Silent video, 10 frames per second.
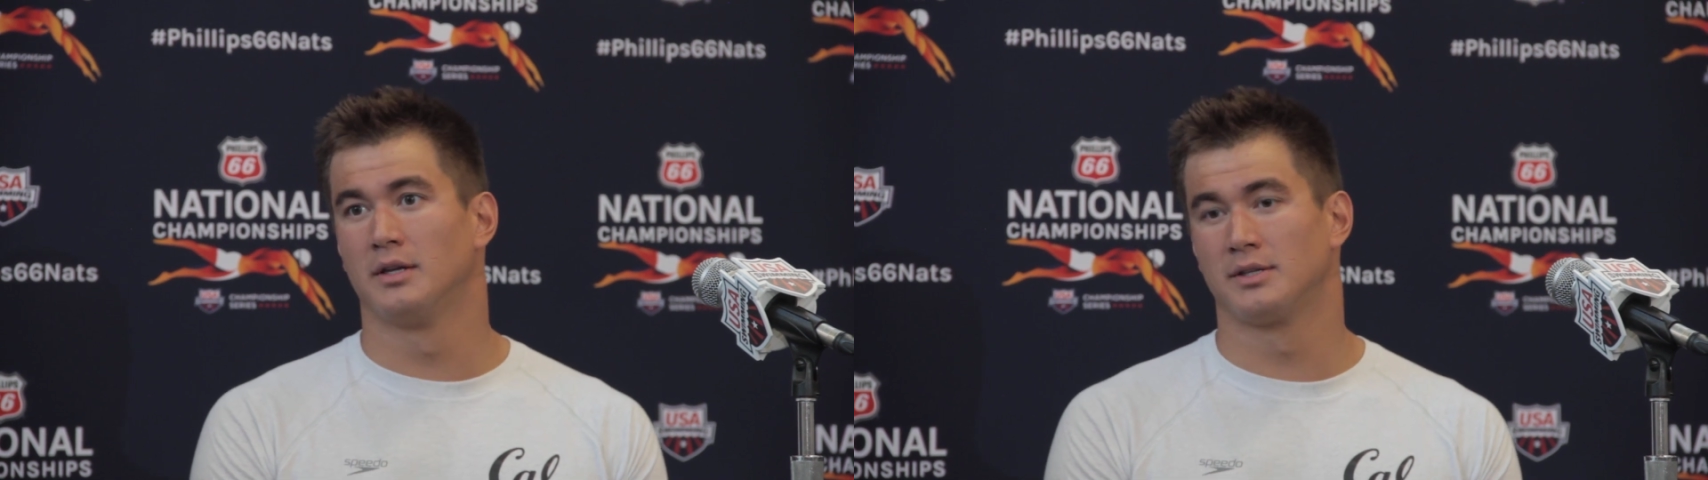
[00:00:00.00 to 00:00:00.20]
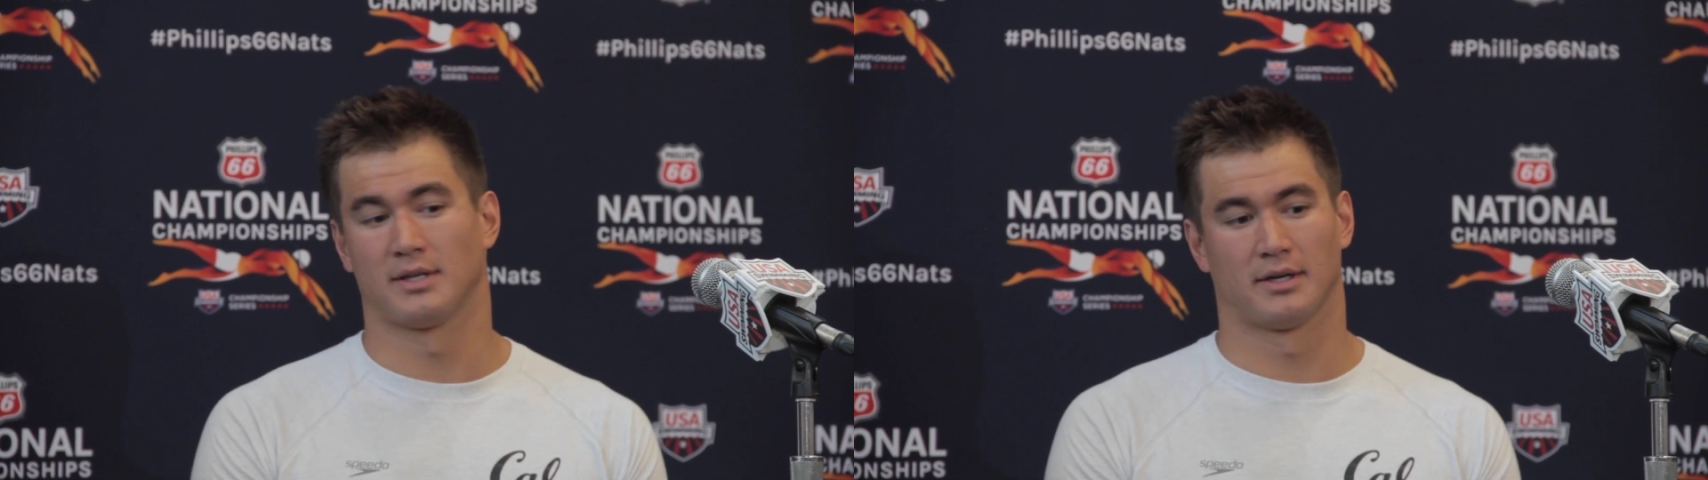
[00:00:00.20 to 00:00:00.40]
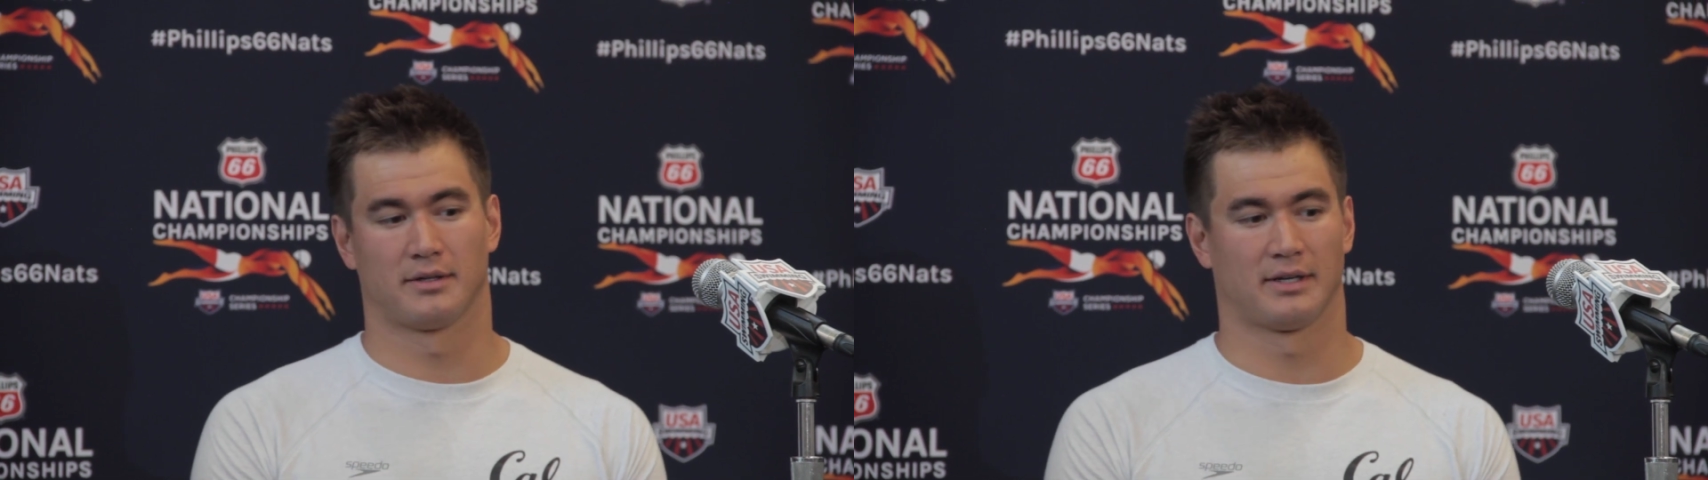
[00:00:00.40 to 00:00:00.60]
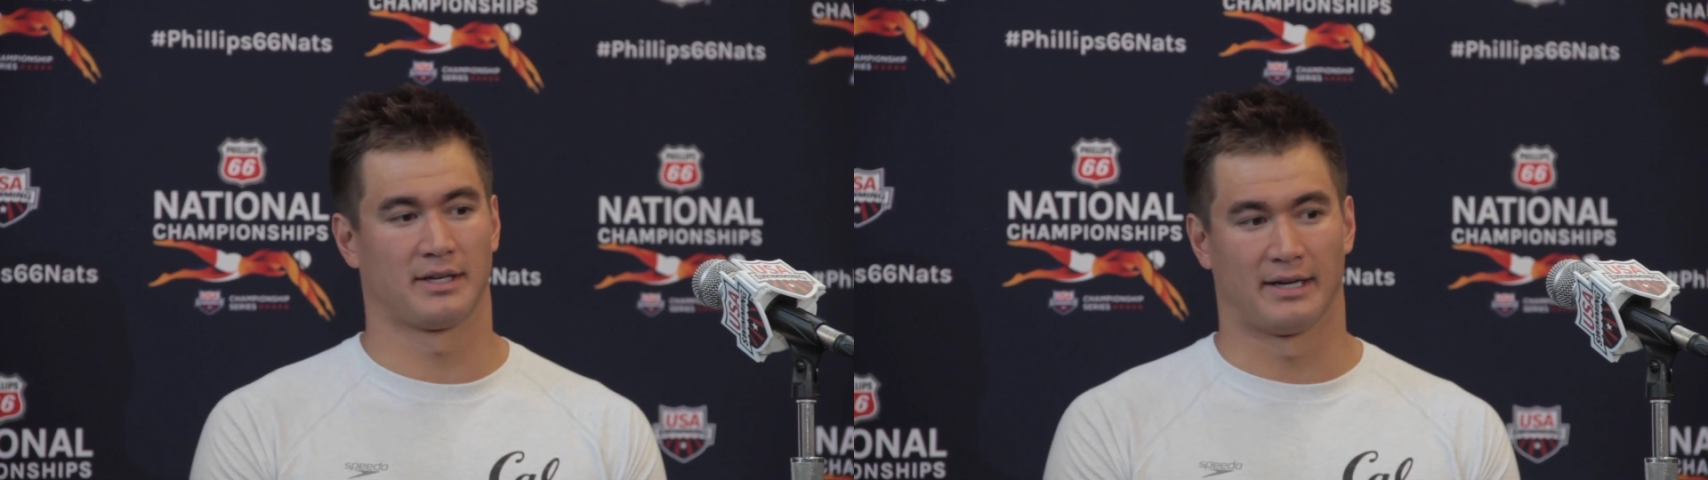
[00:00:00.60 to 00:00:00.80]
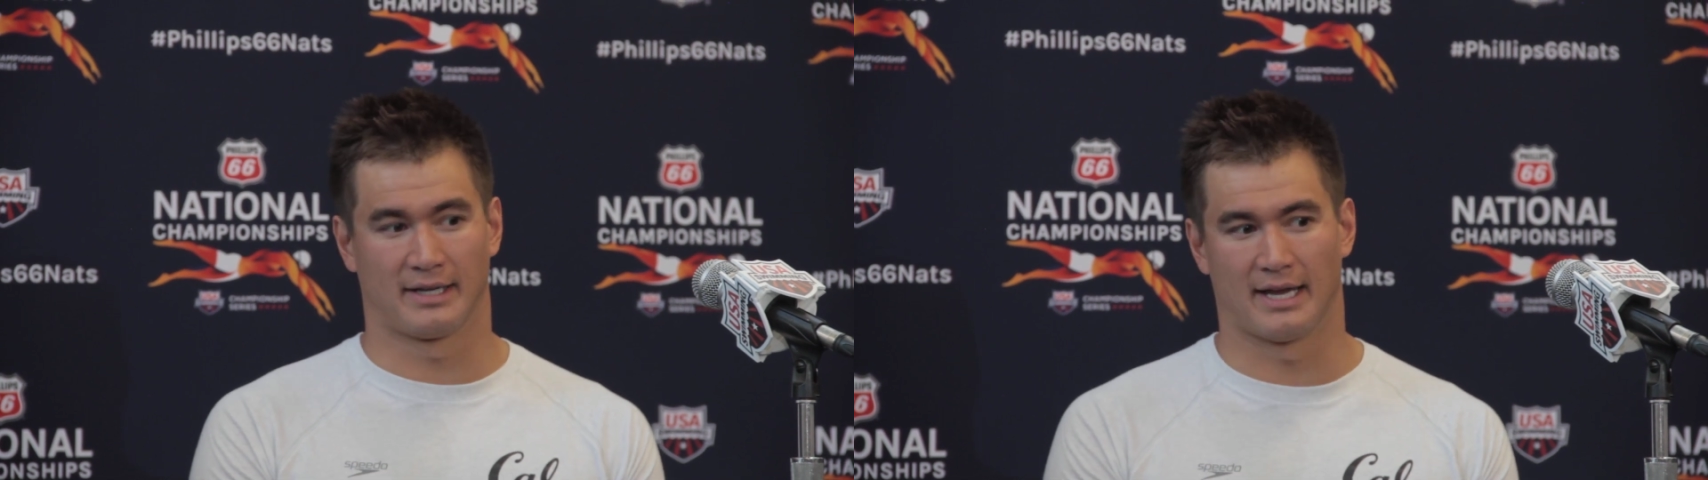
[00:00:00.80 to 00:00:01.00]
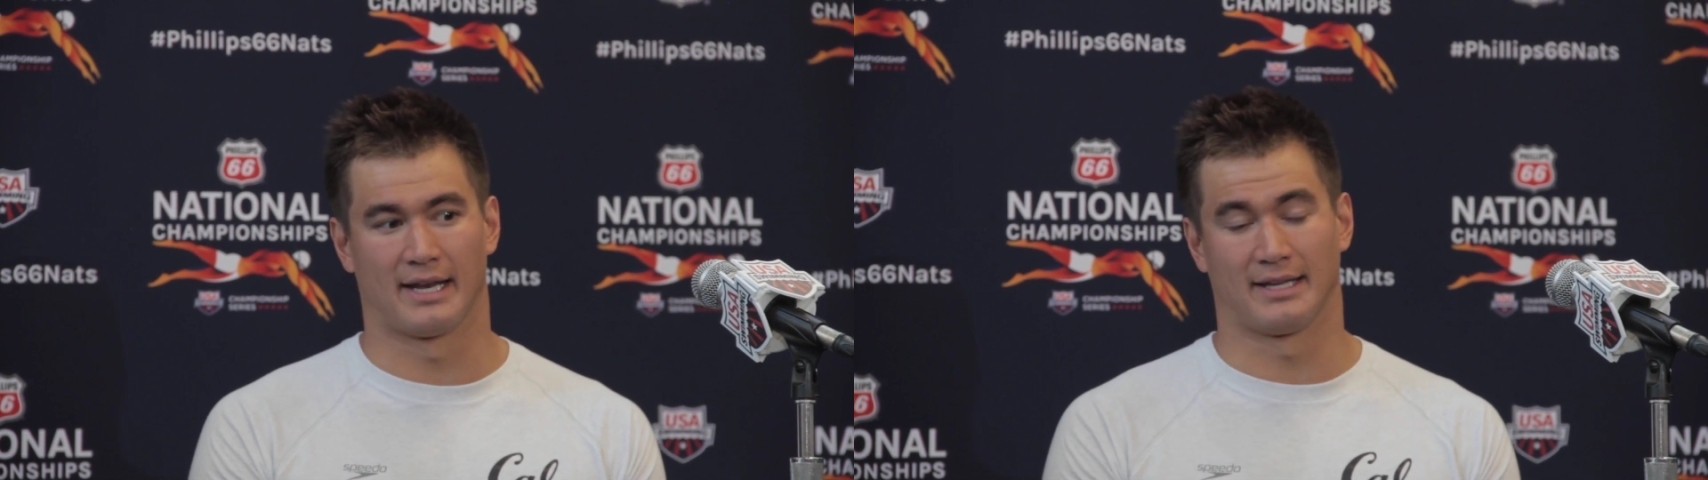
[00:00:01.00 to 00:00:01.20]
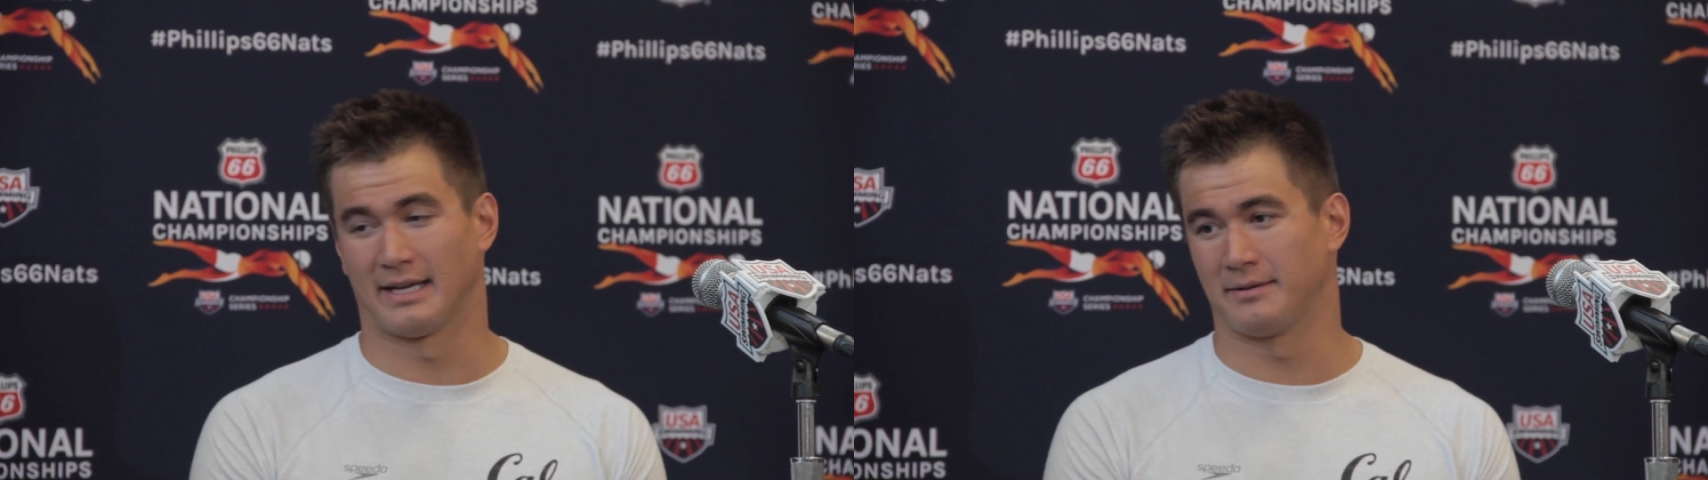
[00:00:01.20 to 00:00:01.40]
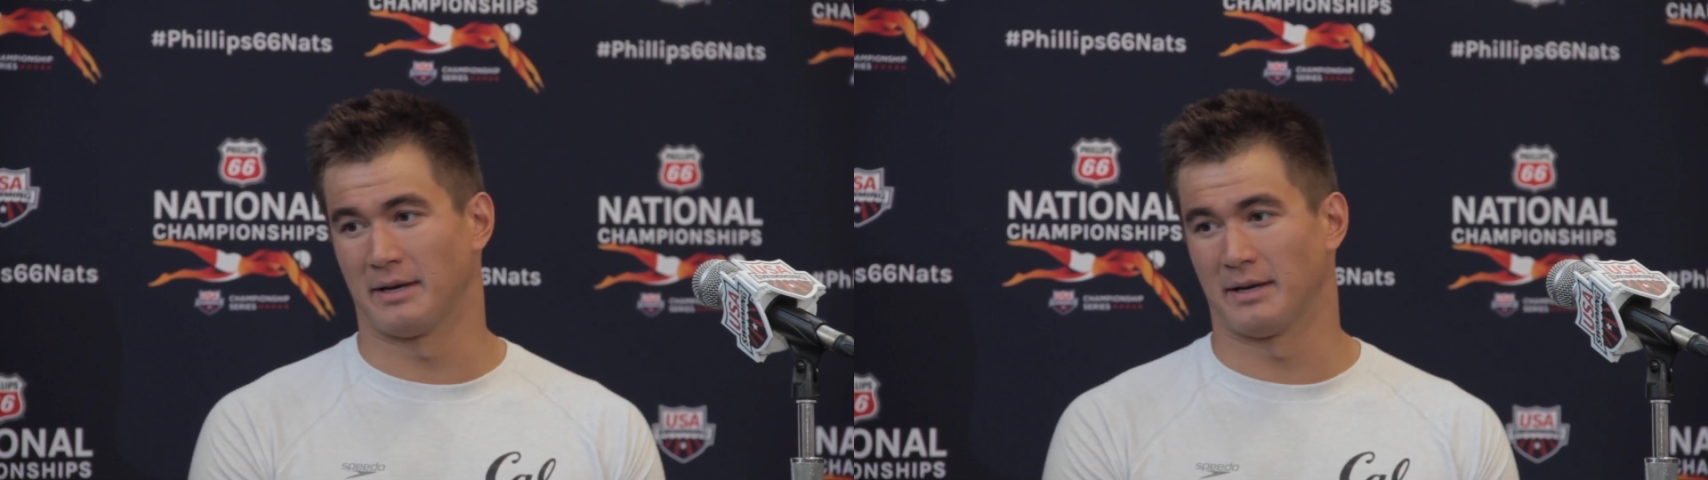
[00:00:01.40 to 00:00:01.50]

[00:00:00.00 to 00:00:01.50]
So again, I,